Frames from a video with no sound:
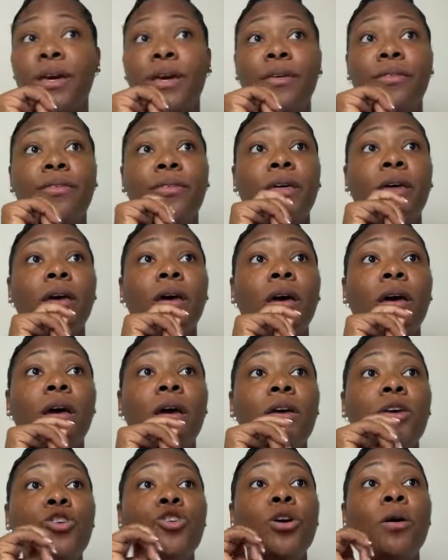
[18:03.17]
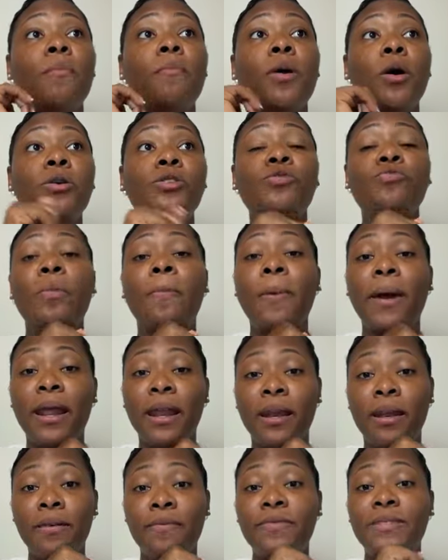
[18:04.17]
with your most
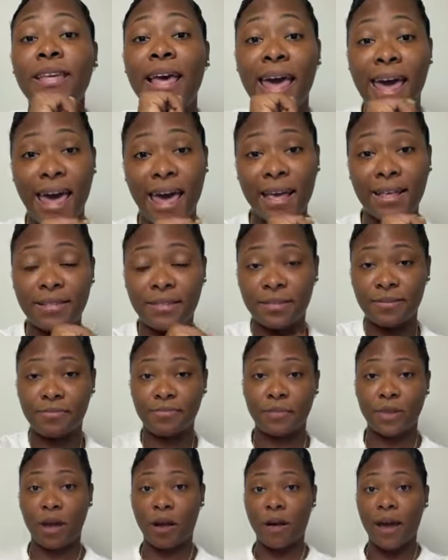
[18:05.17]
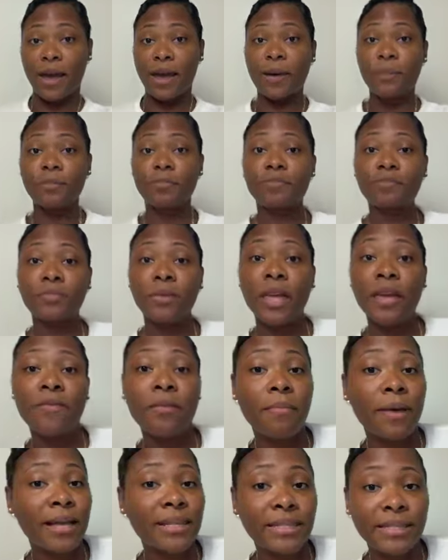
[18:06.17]
repetitive tasks. All right.
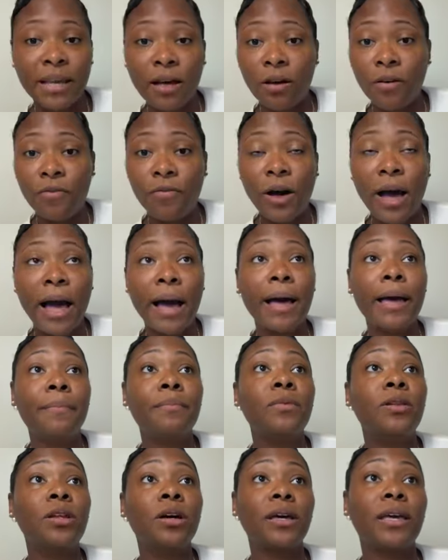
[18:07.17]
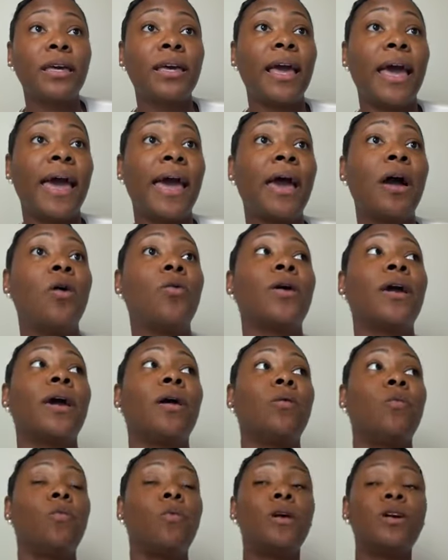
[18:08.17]
Even myself, I'm looking at,
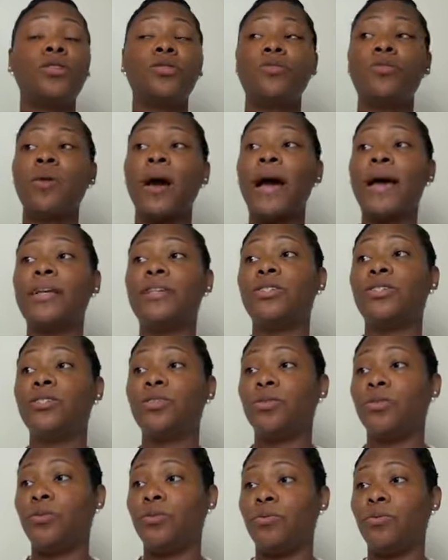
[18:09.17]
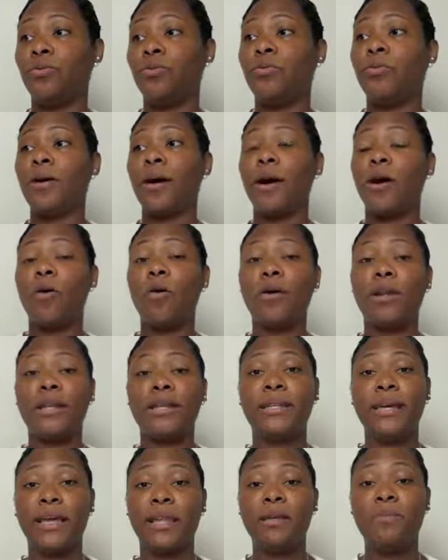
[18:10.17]
okay, what do I do on
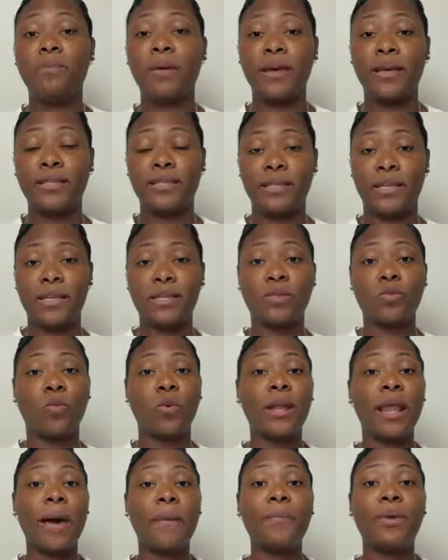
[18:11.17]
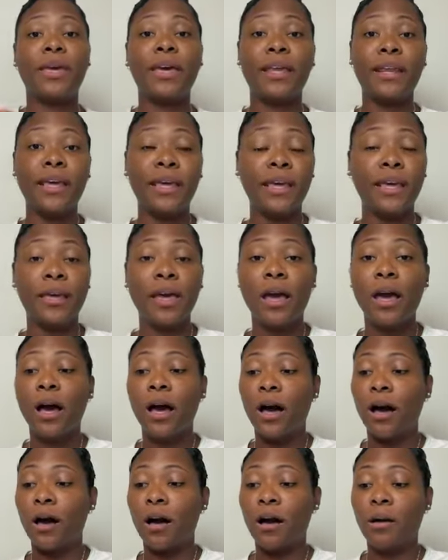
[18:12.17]
a daily basis when I'm
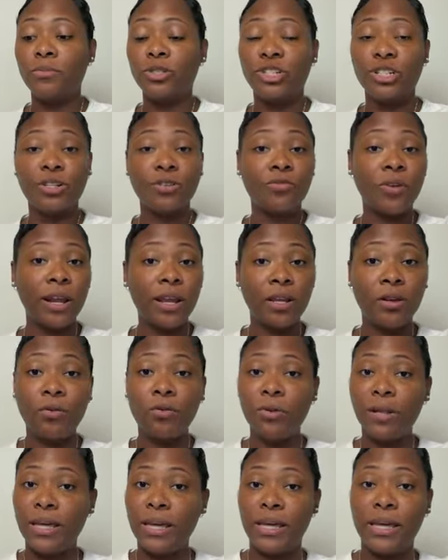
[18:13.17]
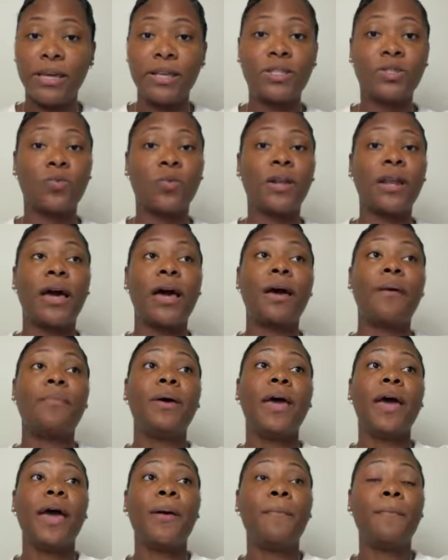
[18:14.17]
generating new leads, when
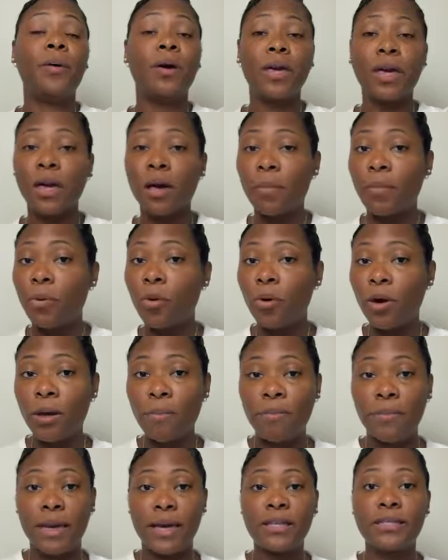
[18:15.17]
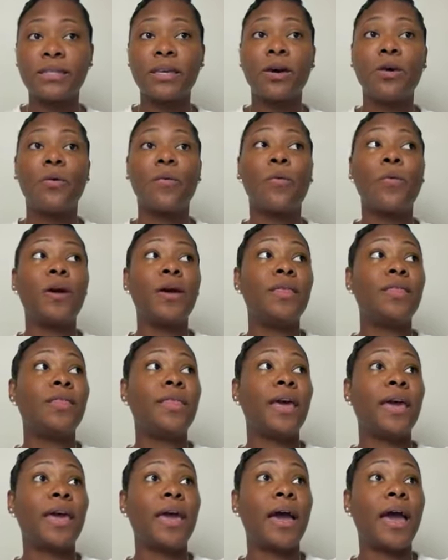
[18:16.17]
I'm booking appointments,
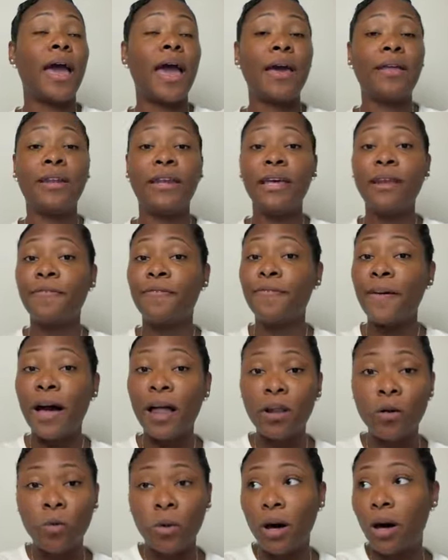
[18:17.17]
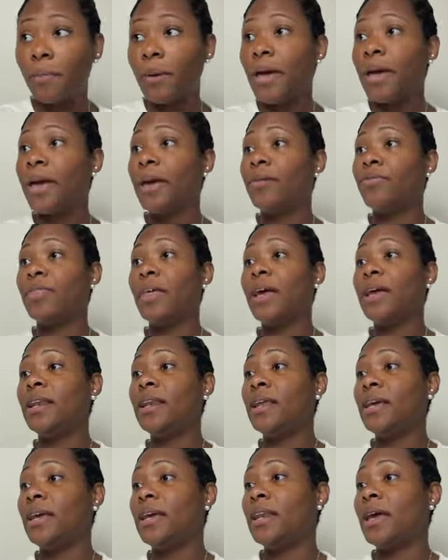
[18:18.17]
when they need a follow-up, if they
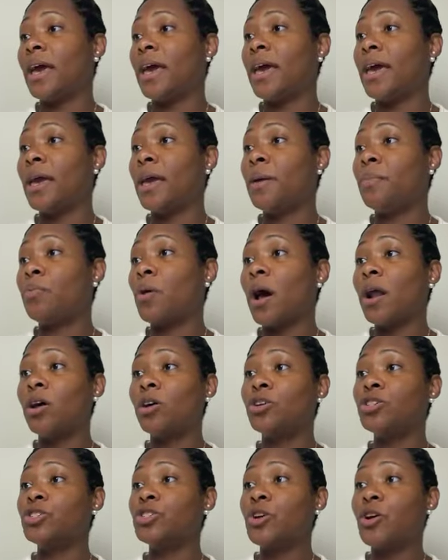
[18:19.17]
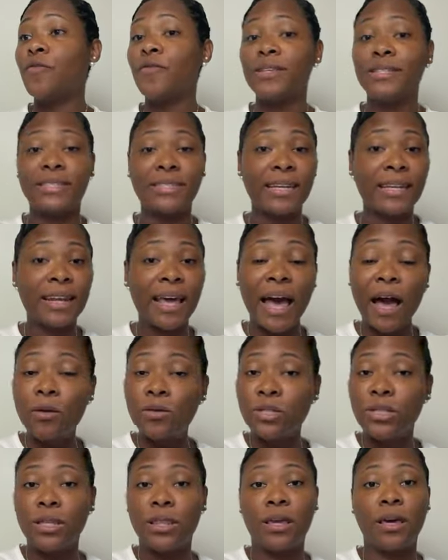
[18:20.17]
need a product or service sent
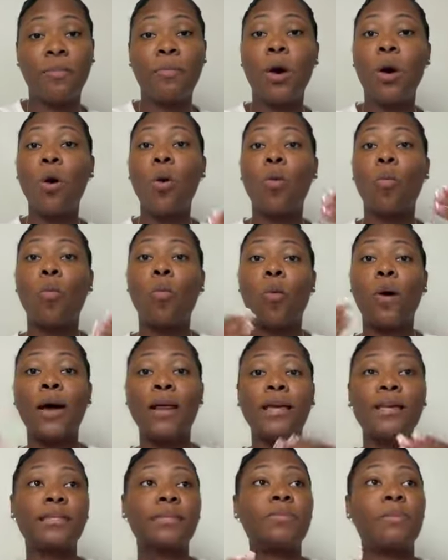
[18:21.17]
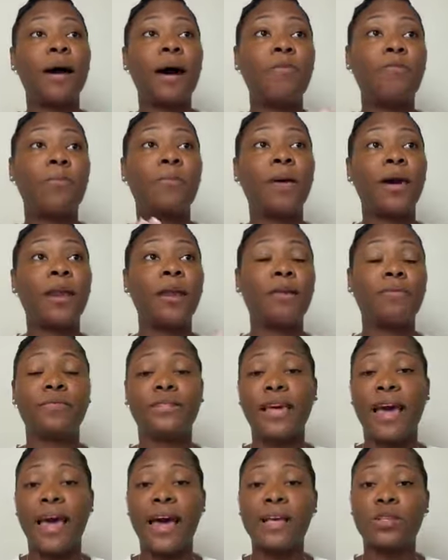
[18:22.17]
out to them. What is my
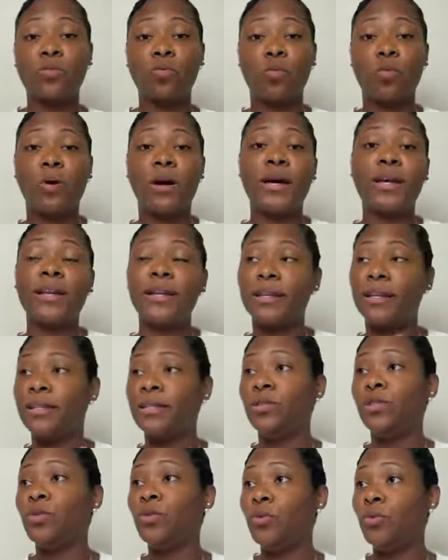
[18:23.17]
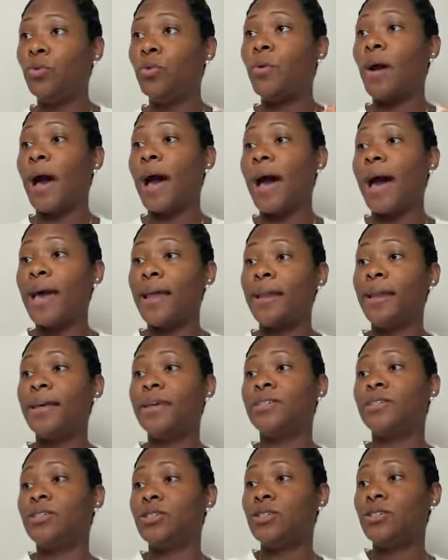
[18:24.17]
repetitive task? What do I
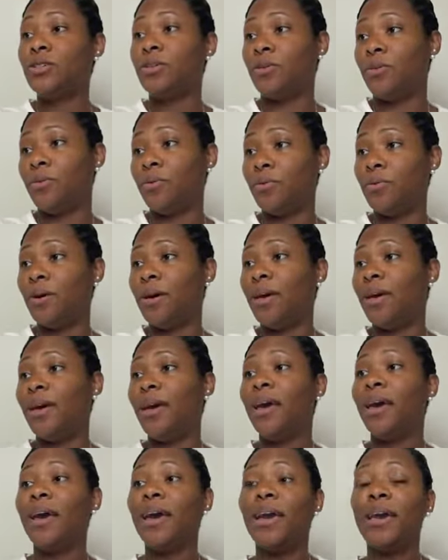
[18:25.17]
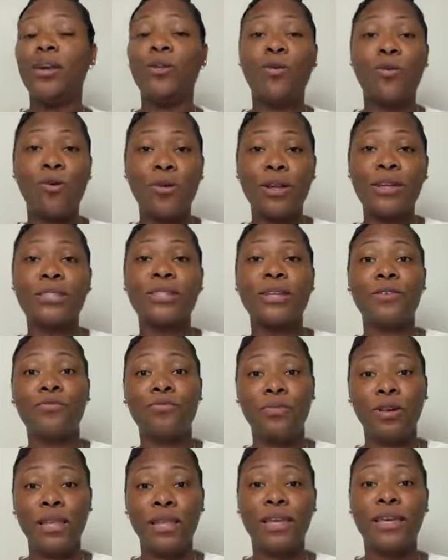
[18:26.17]
need to do in order to
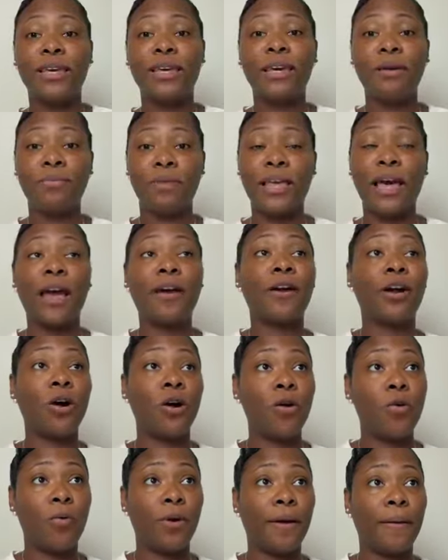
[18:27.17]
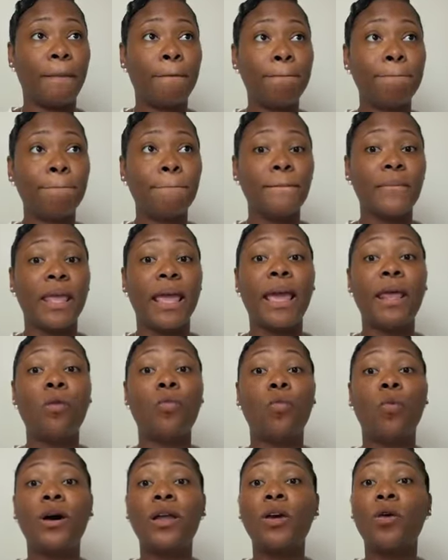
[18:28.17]
really keep that going?
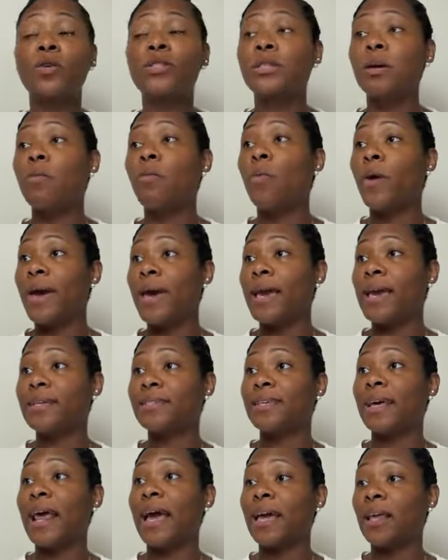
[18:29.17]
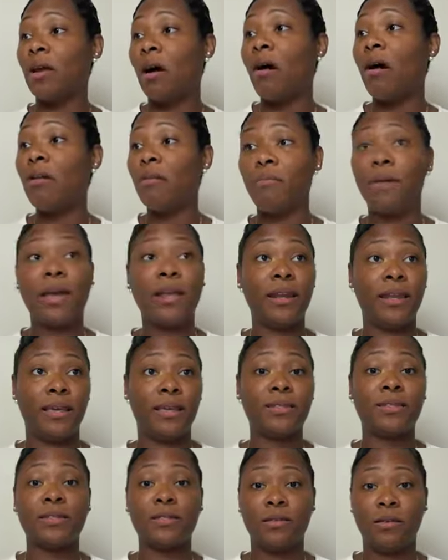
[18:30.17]
And what are some ways that I can automate
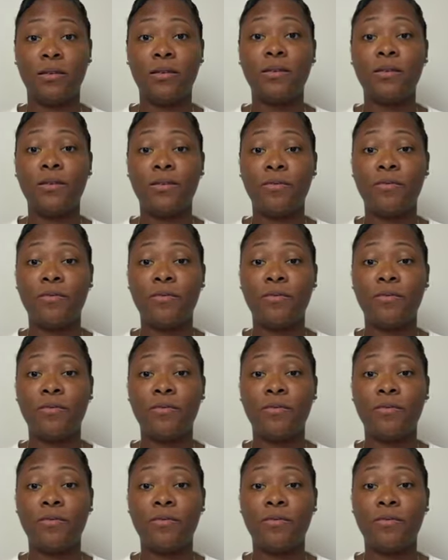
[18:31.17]
this,